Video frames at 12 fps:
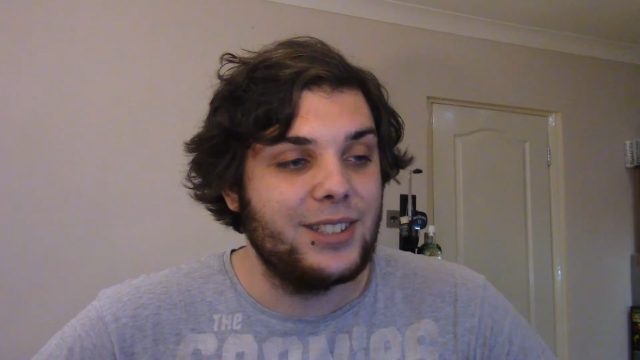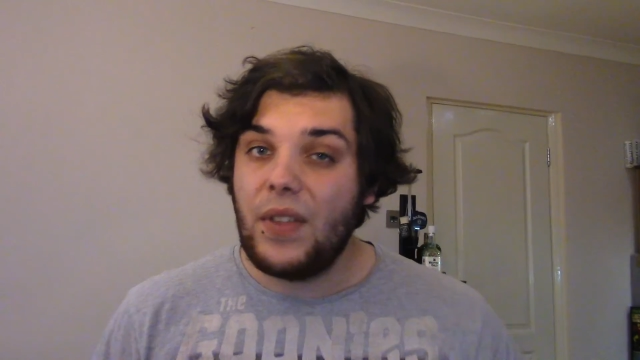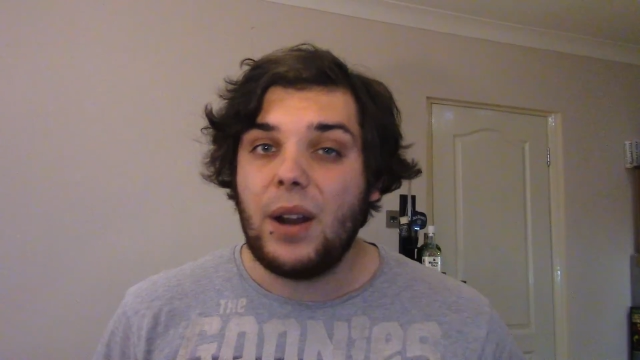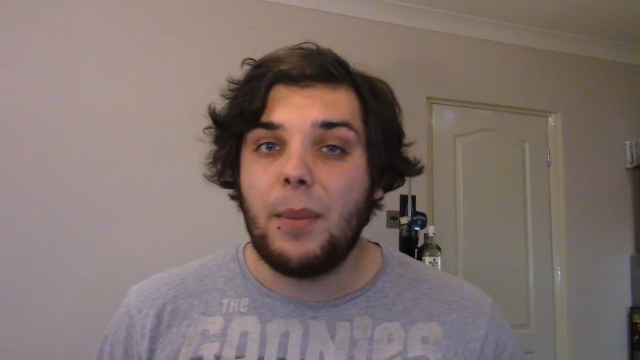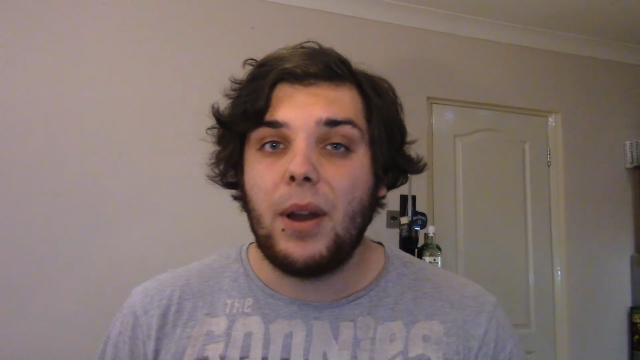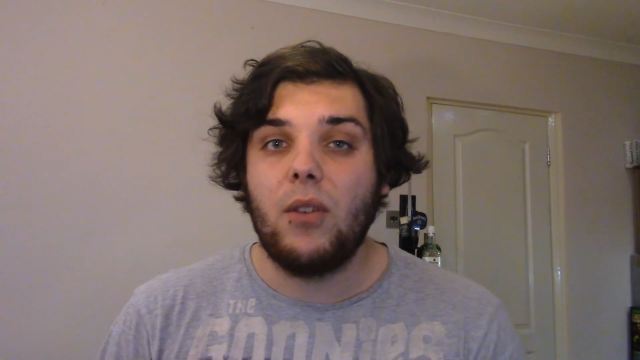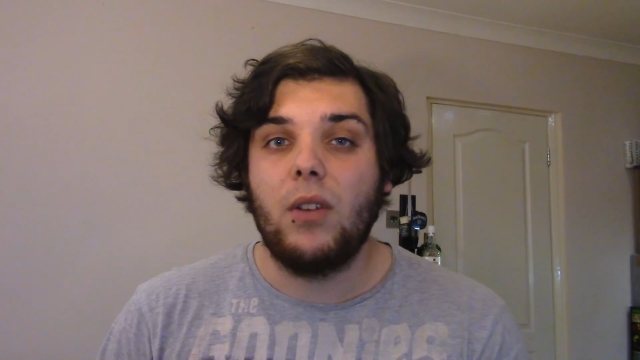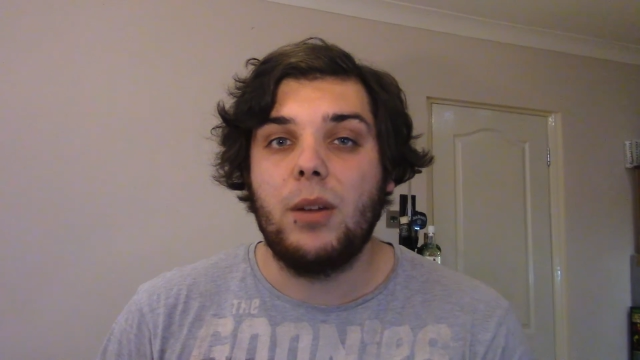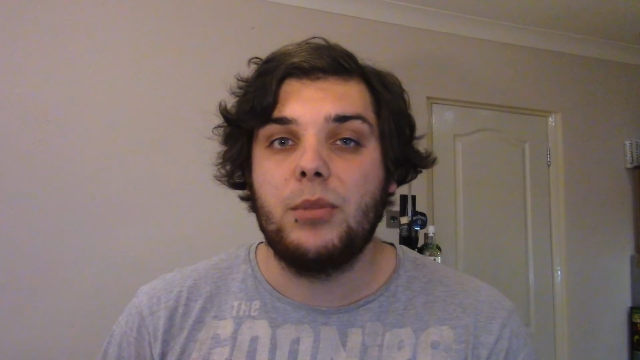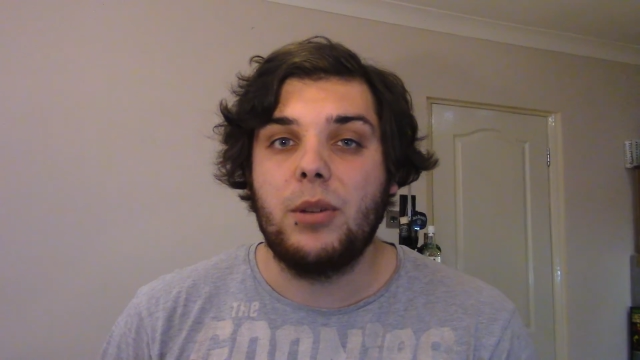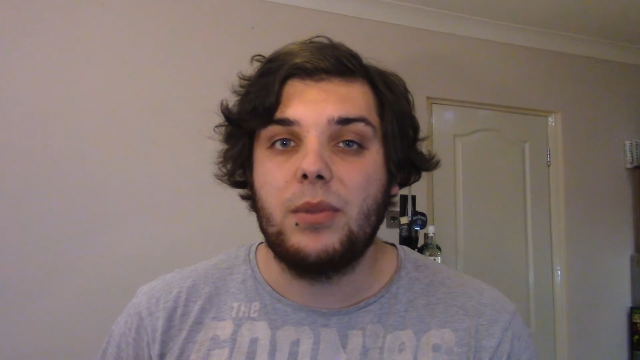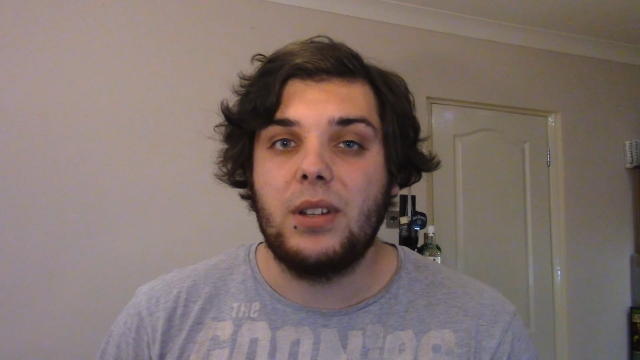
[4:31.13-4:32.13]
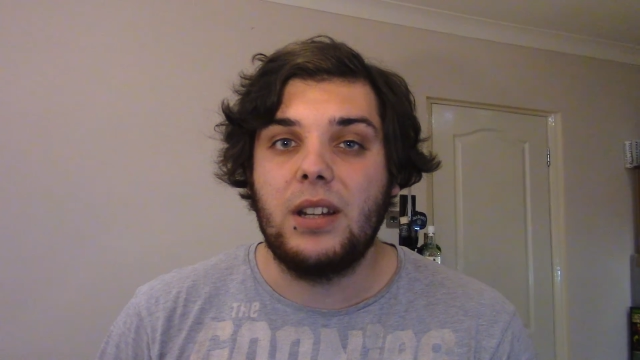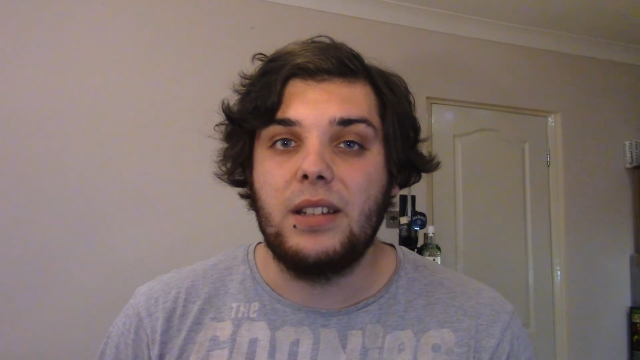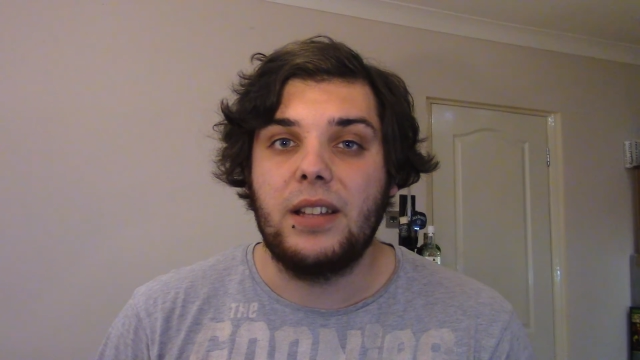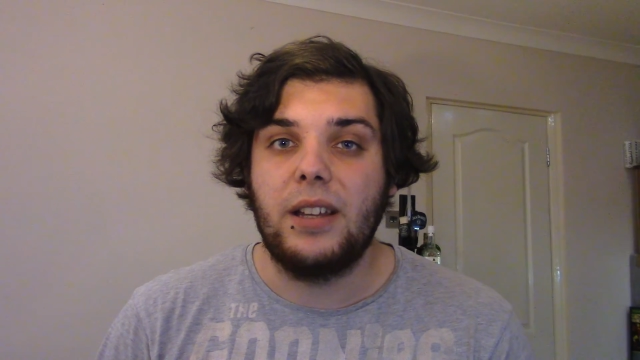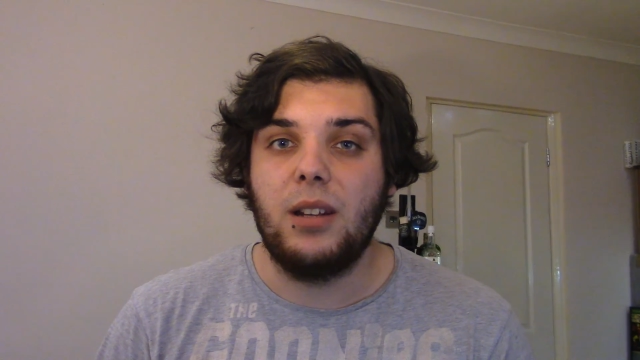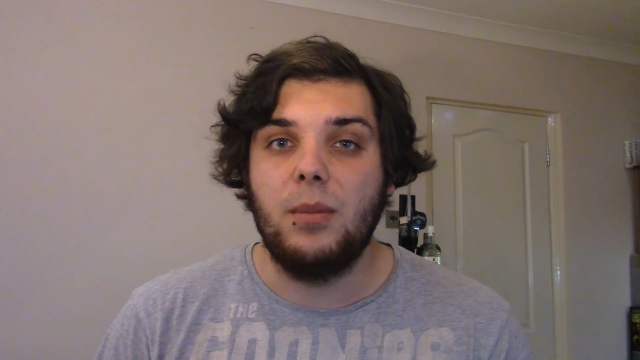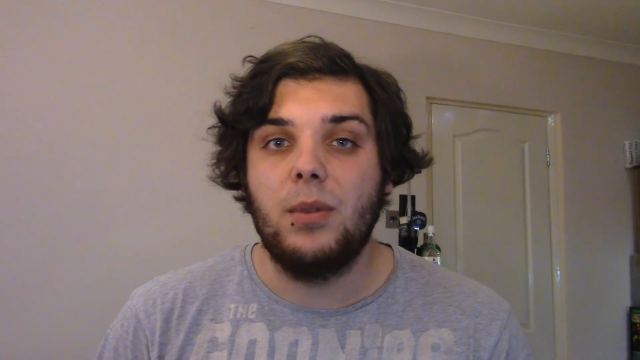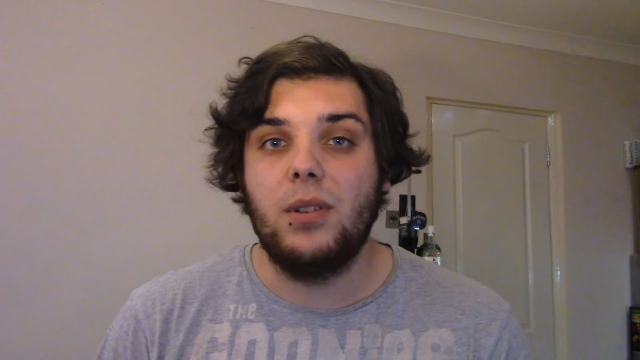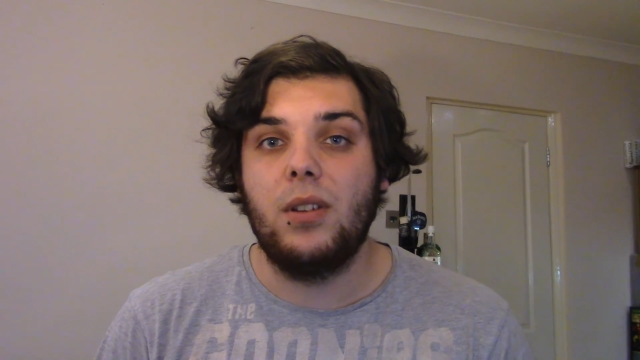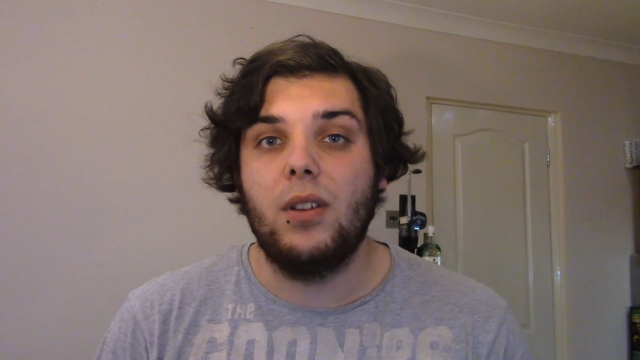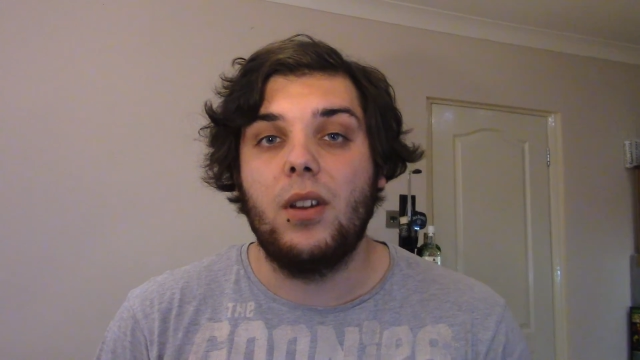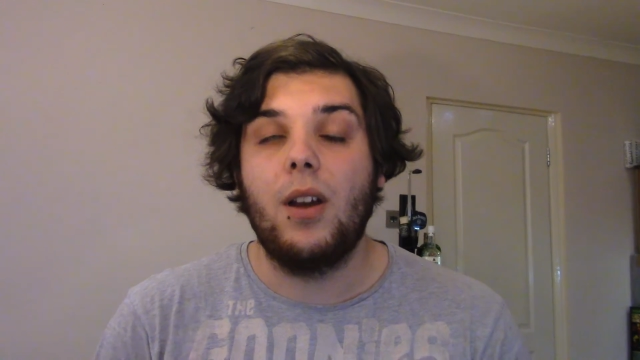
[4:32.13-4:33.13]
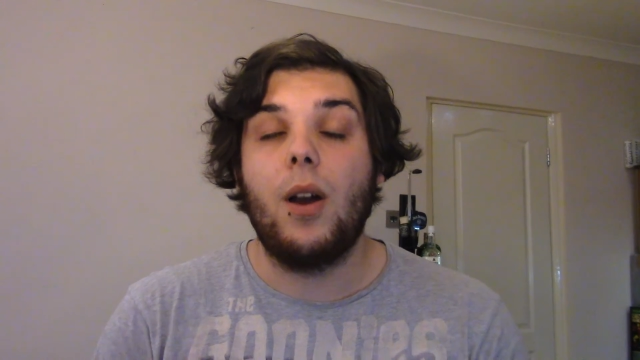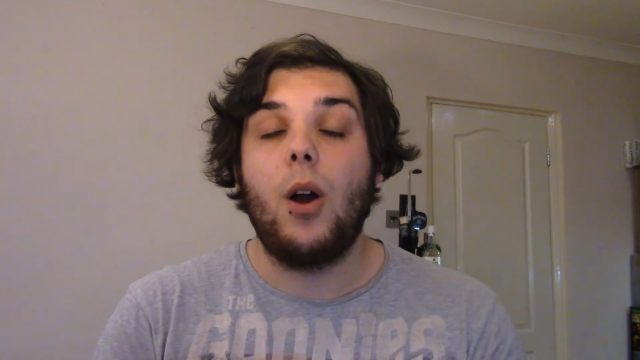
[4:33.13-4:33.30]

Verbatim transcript: And about wraps up today's daily bulletin.